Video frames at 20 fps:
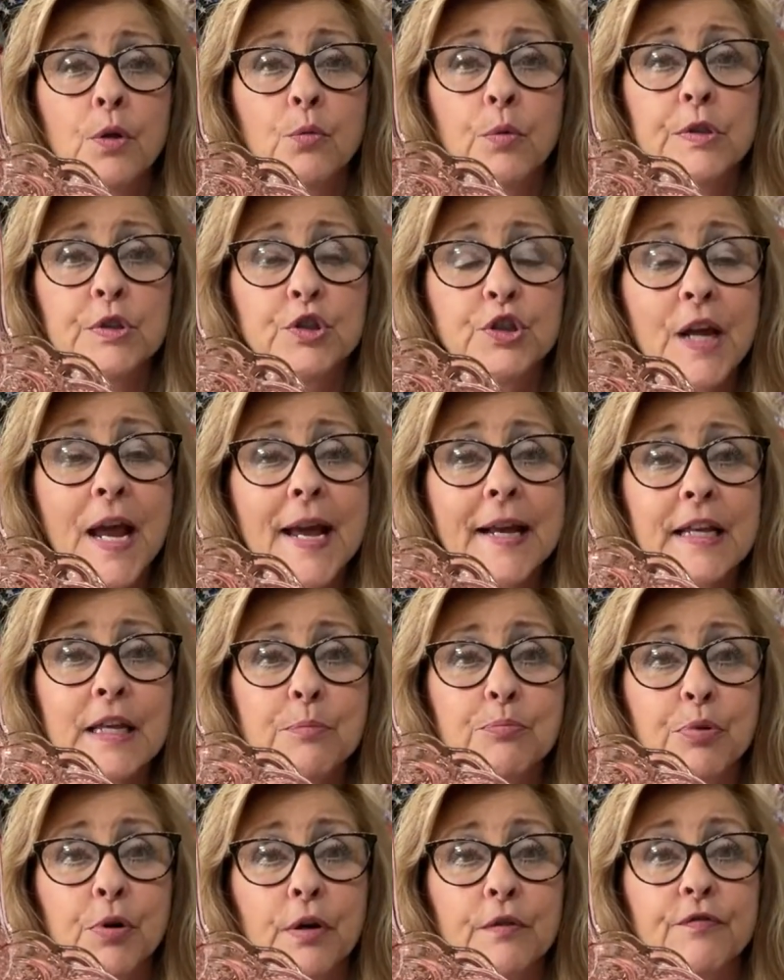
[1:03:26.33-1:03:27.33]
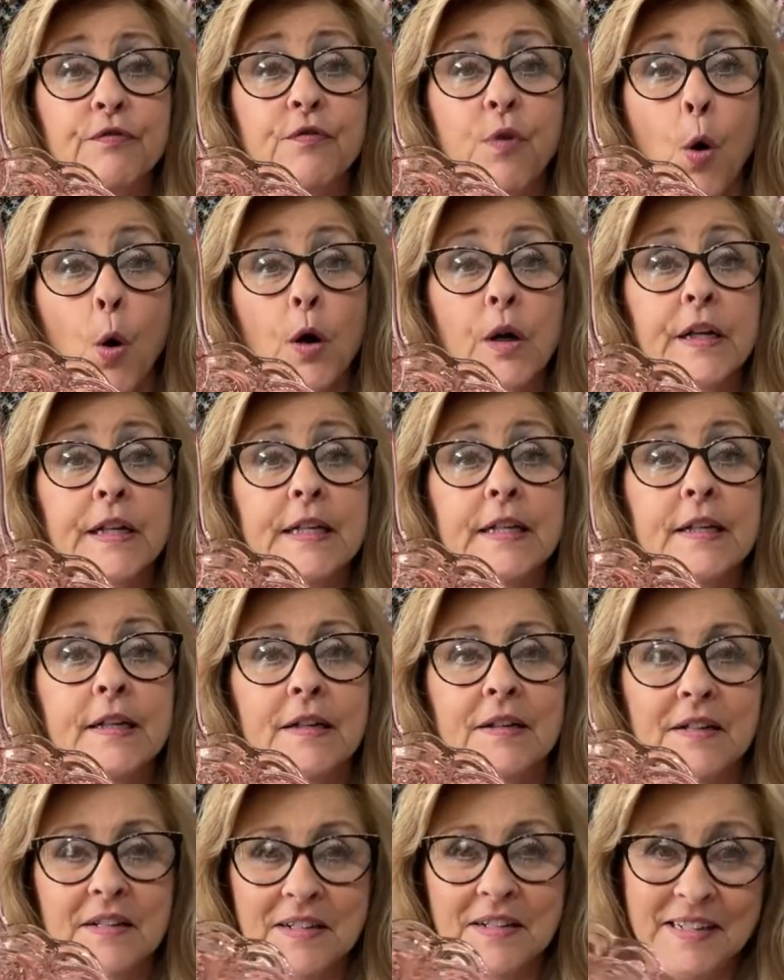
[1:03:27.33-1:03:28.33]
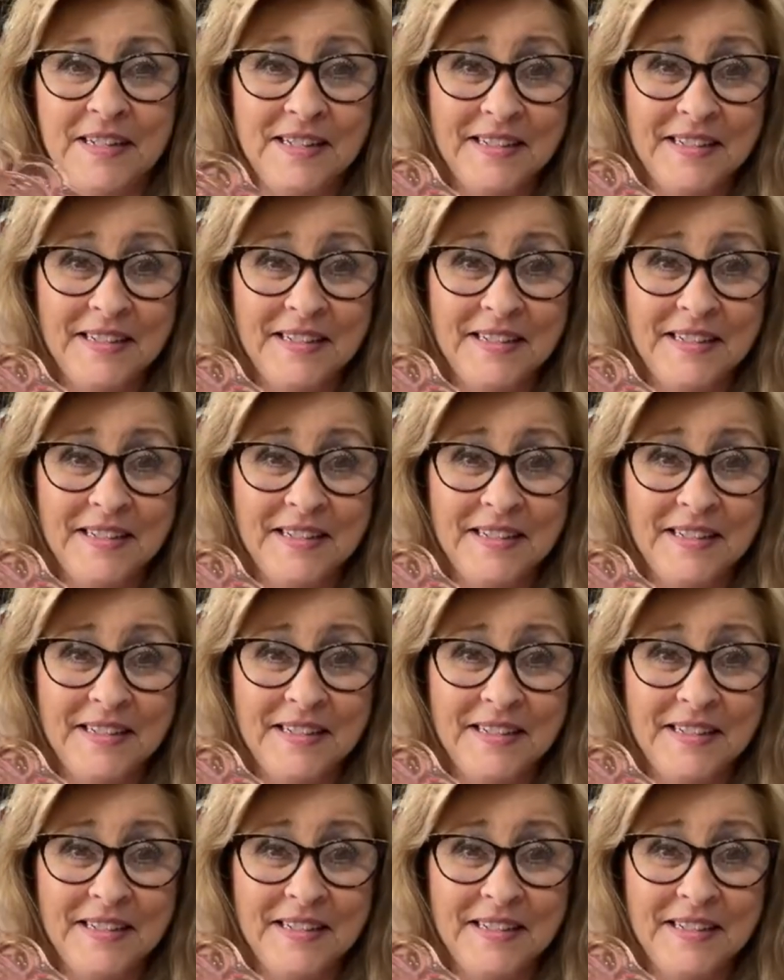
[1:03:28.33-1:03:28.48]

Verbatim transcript: when Jackie put 40 in.